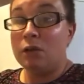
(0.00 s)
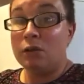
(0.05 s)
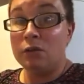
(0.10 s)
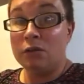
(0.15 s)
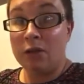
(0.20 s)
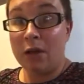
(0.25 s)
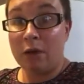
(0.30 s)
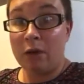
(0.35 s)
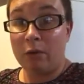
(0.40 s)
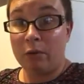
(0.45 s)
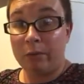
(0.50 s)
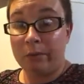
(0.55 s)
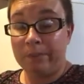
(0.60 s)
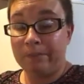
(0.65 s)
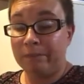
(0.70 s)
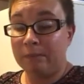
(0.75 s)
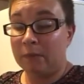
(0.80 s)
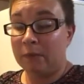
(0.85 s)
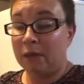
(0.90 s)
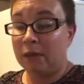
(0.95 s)
So
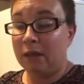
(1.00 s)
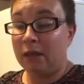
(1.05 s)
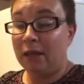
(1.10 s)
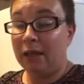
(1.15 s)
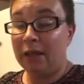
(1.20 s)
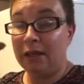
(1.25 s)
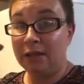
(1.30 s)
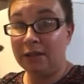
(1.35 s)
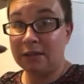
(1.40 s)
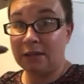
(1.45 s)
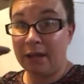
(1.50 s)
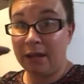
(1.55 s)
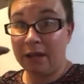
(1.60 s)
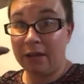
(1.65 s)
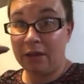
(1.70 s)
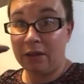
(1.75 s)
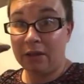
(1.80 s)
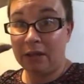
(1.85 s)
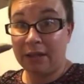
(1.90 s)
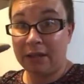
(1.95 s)

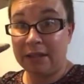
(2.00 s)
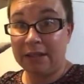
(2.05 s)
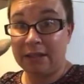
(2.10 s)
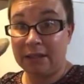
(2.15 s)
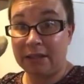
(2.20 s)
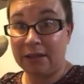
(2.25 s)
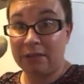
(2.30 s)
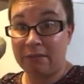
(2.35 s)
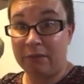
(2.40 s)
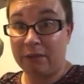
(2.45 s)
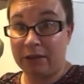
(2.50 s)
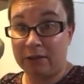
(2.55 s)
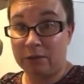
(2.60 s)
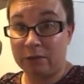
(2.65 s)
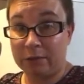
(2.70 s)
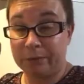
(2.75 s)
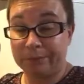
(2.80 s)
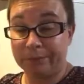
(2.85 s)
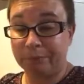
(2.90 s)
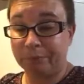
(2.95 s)
inside of here, like I said, is a
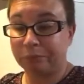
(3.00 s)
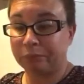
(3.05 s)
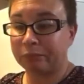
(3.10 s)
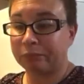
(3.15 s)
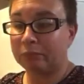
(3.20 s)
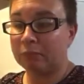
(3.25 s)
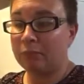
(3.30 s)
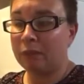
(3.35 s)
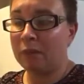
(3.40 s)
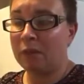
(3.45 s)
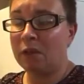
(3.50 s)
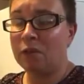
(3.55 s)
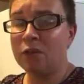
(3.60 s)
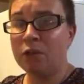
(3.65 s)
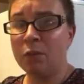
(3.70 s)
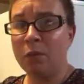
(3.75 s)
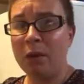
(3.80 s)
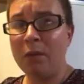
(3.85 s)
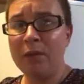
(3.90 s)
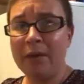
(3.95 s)
fossil.
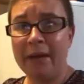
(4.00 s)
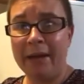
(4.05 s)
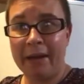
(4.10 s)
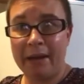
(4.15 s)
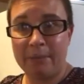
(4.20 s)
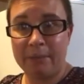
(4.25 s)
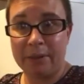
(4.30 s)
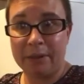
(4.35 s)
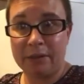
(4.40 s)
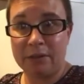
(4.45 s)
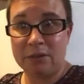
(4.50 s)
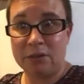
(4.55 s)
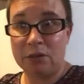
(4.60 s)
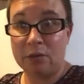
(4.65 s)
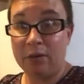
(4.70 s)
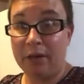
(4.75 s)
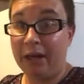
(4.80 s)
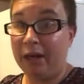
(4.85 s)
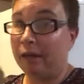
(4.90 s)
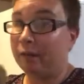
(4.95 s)
So what would happen is
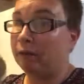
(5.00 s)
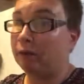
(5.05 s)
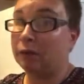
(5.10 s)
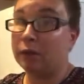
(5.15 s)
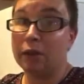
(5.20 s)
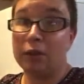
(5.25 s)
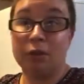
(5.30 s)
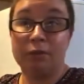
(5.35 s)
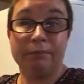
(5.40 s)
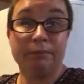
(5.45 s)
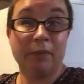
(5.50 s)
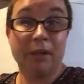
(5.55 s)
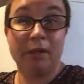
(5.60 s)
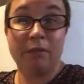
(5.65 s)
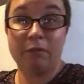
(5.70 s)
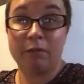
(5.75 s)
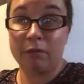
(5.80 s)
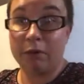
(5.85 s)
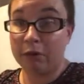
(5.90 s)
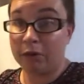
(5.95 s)
you would have a little
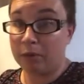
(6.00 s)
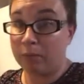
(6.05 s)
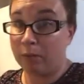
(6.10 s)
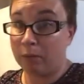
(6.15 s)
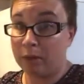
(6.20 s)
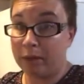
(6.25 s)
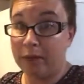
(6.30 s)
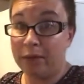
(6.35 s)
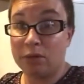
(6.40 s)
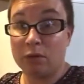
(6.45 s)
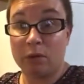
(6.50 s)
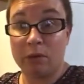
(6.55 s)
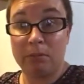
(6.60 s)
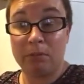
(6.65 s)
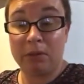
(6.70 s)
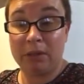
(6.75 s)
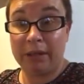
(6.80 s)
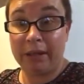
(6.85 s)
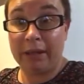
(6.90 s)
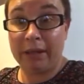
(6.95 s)
invertebrate or a
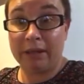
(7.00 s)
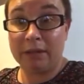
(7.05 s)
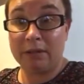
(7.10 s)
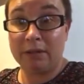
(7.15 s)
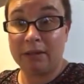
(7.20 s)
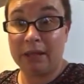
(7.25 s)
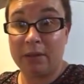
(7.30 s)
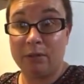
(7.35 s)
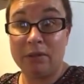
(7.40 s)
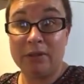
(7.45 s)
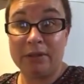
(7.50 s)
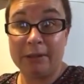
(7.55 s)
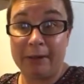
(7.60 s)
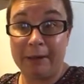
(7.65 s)
plant that would